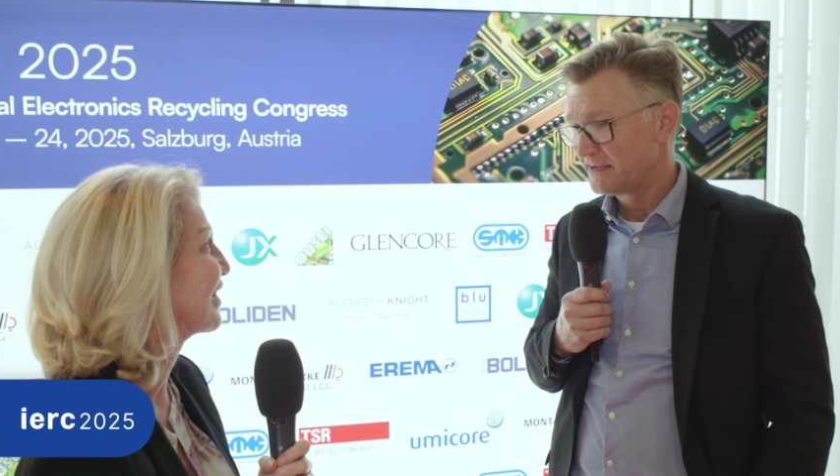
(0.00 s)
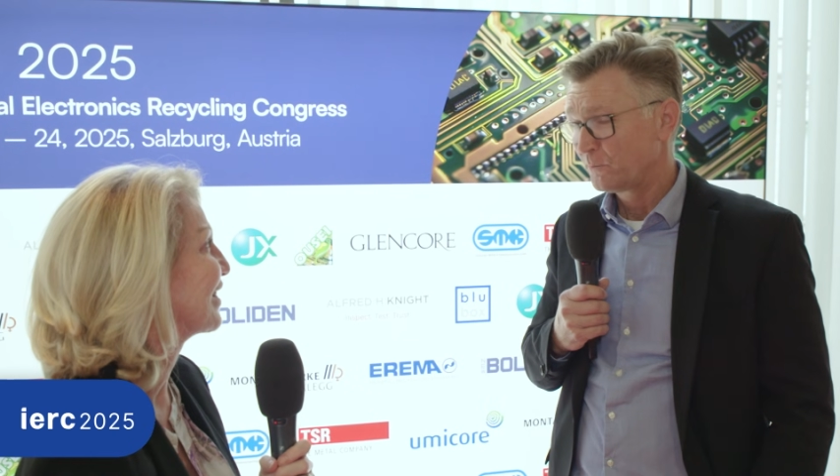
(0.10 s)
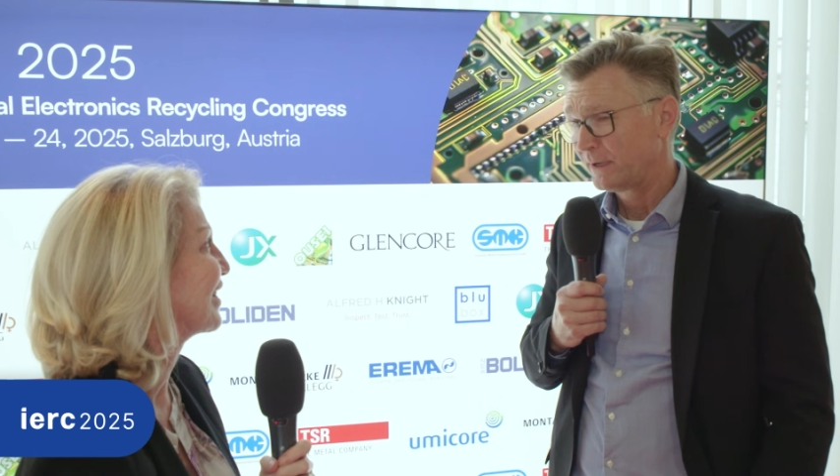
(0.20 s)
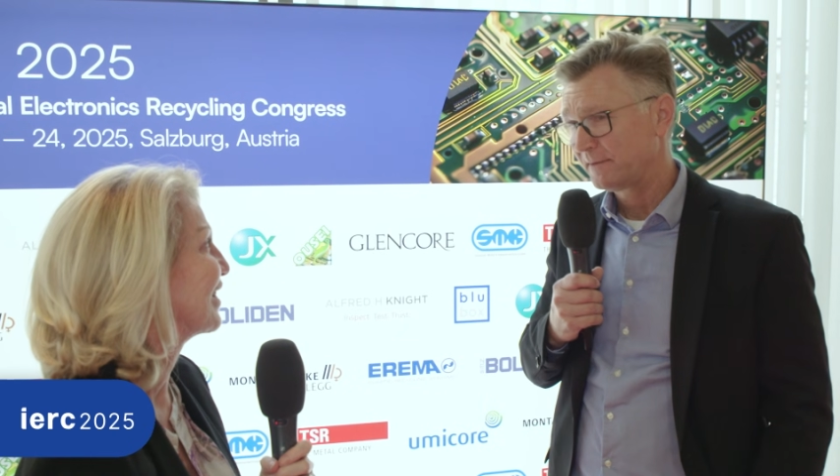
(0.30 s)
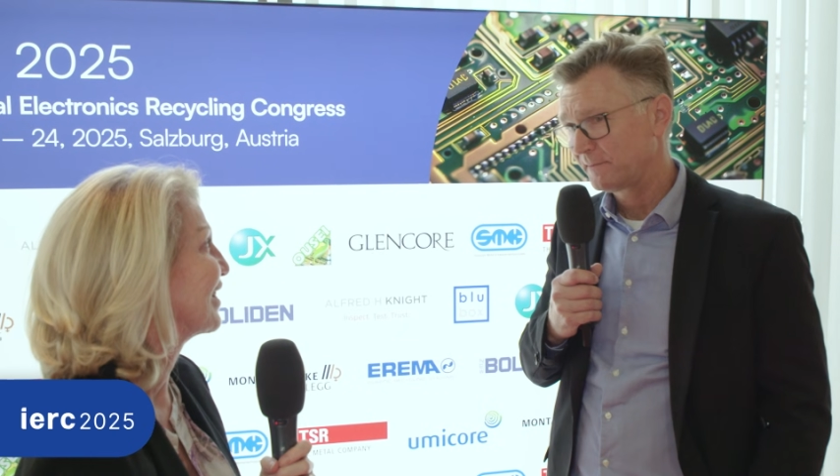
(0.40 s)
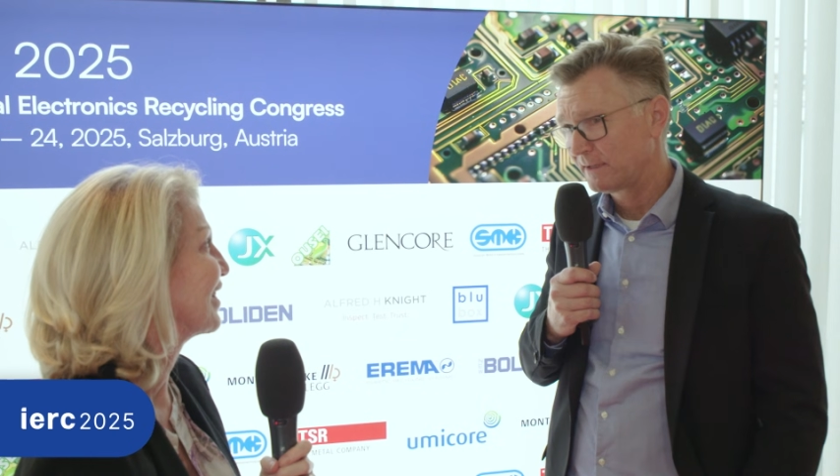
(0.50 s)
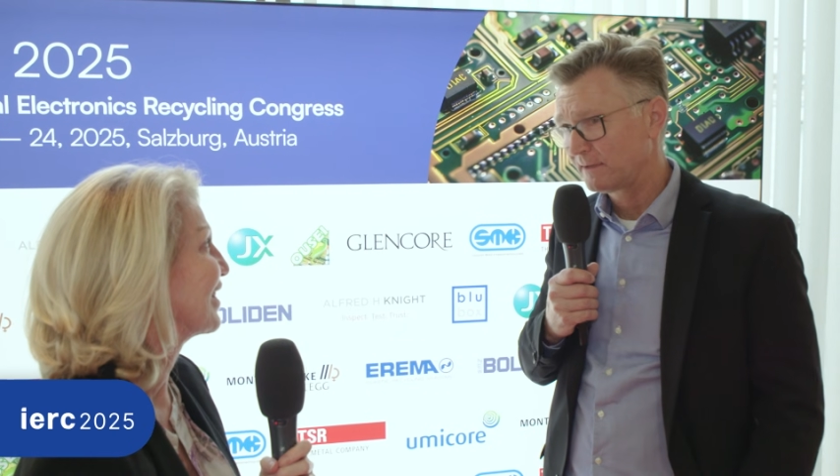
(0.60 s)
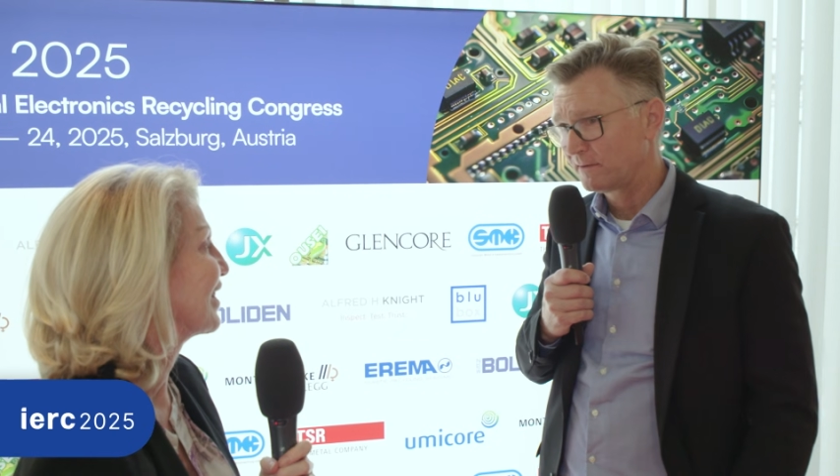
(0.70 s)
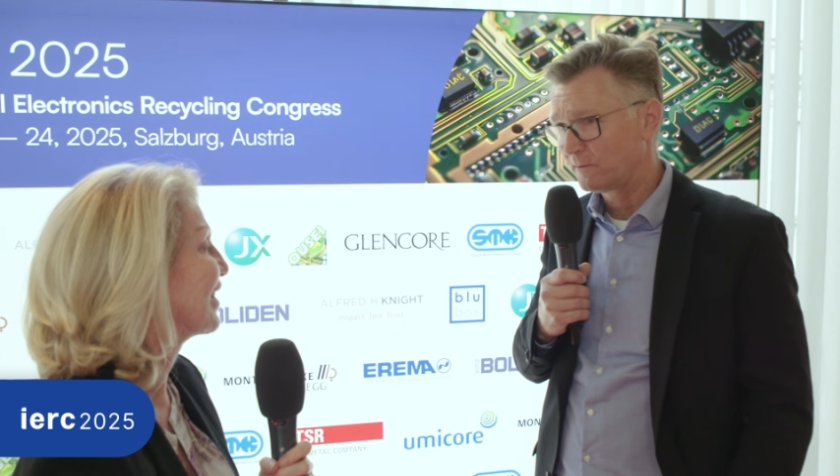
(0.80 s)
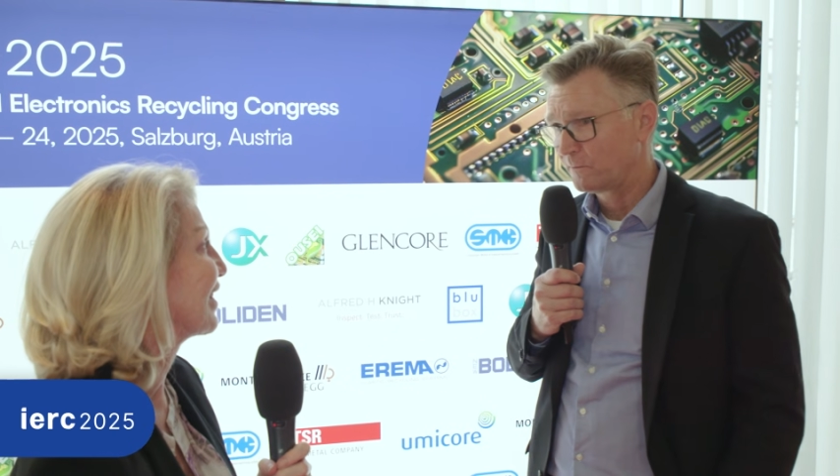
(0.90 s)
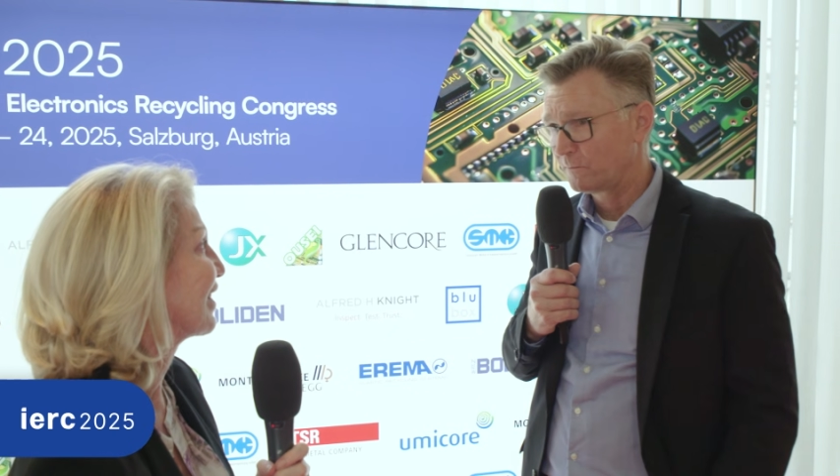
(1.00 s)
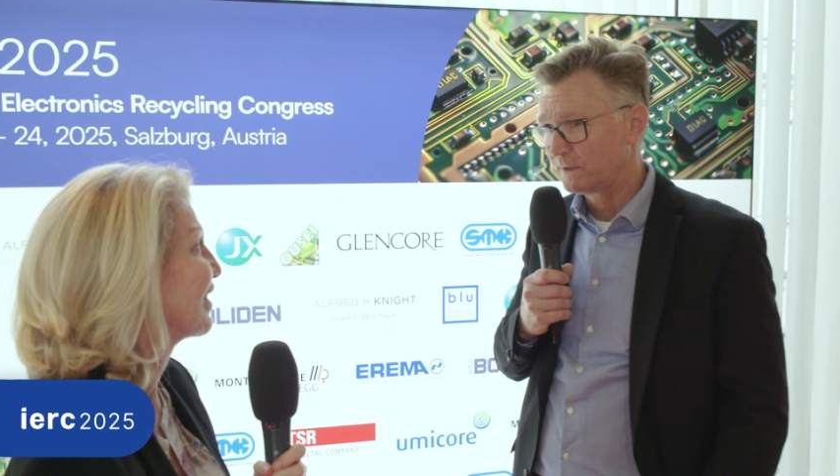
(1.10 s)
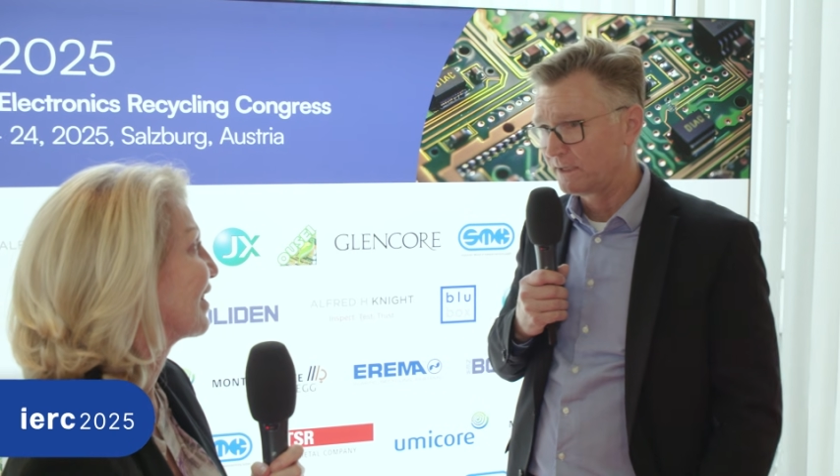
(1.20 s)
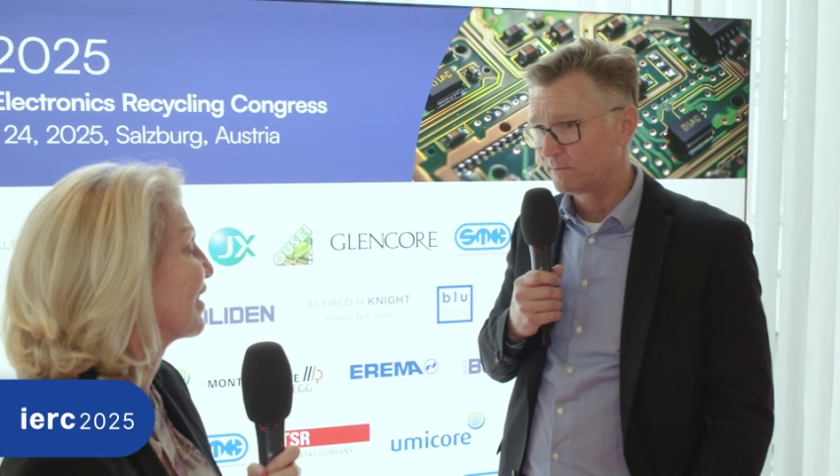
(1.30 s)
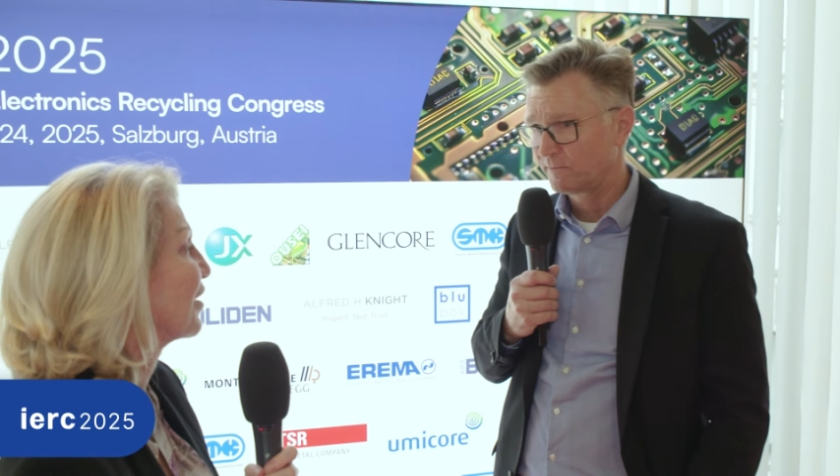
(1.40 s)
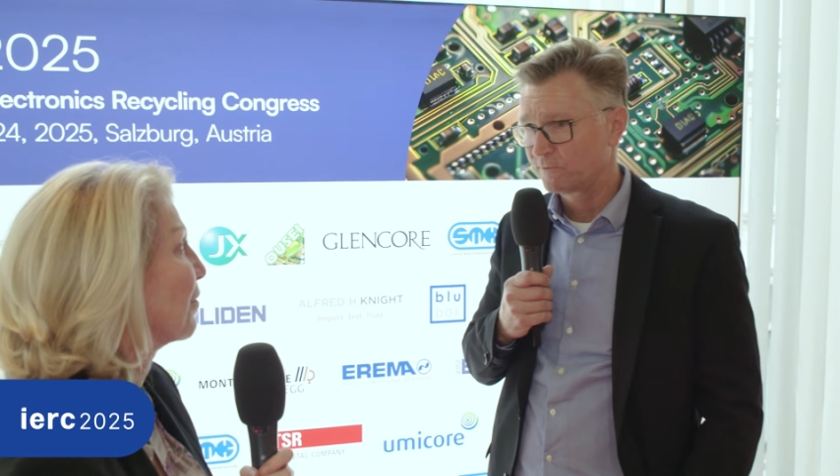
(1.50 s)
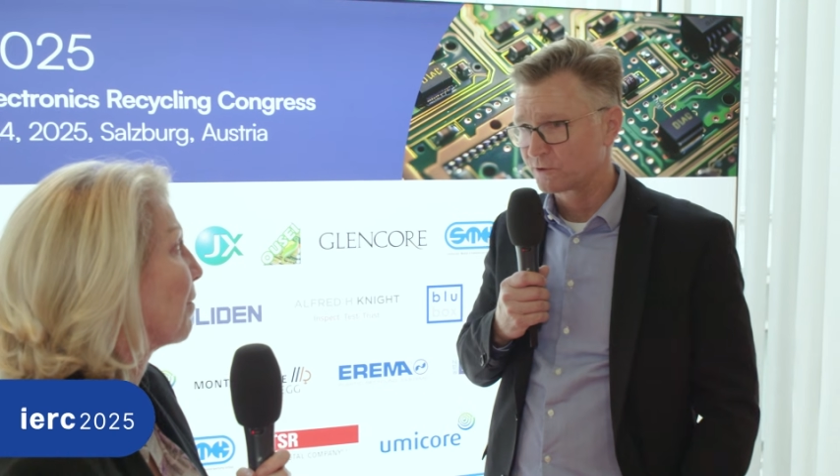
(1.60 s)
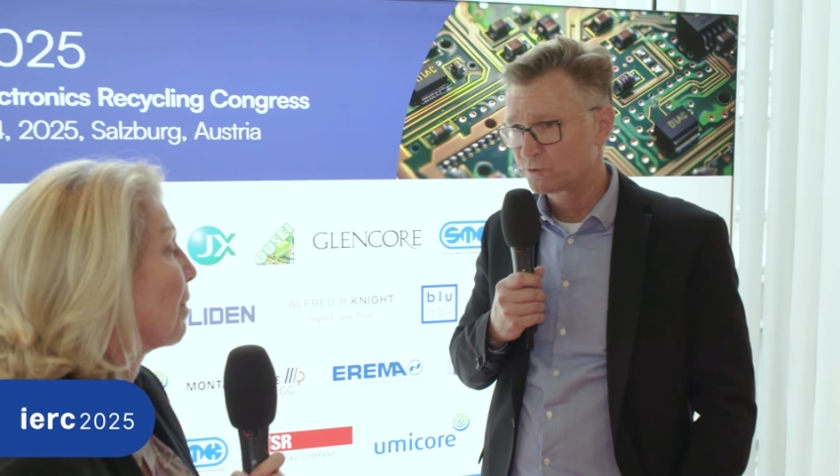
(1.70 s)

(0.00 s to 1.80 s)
Well, we for